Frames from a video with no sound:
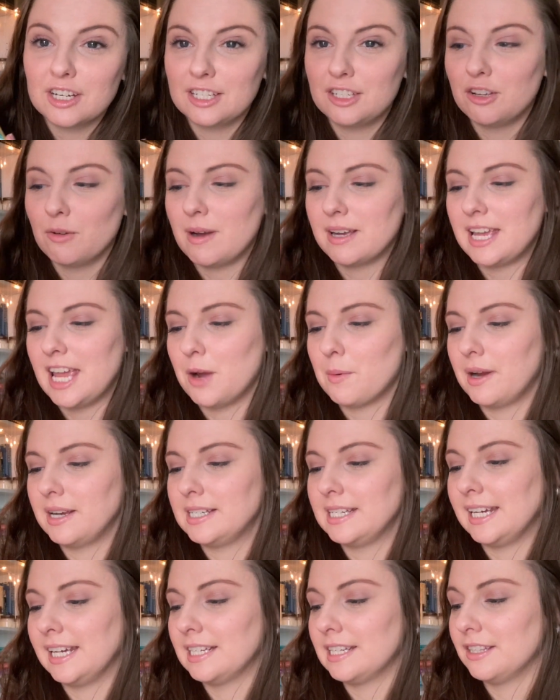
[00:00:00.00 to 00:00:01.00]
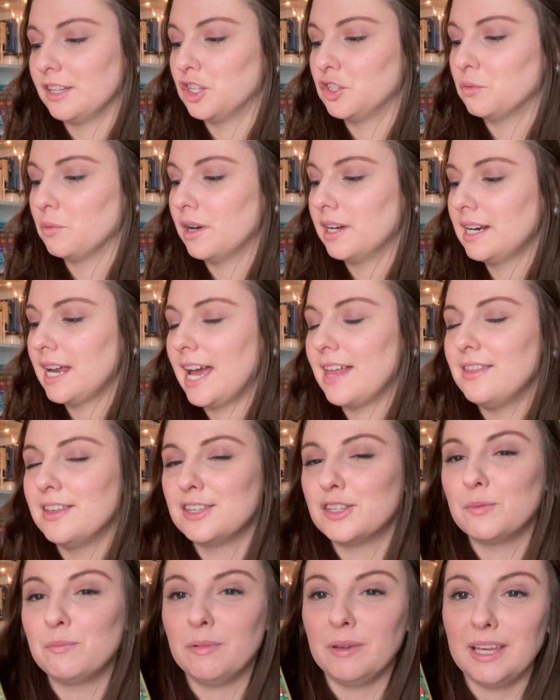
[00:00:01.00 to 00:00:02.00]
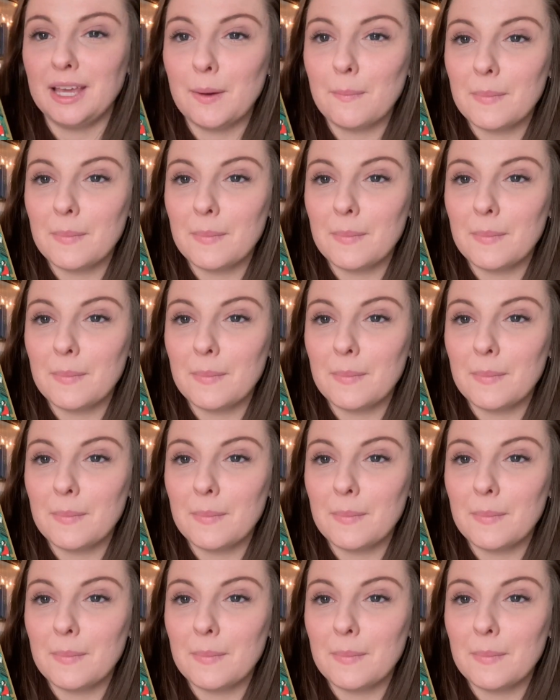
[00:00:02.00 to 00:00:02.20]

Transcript: so I can't wait to get to this one, and this will be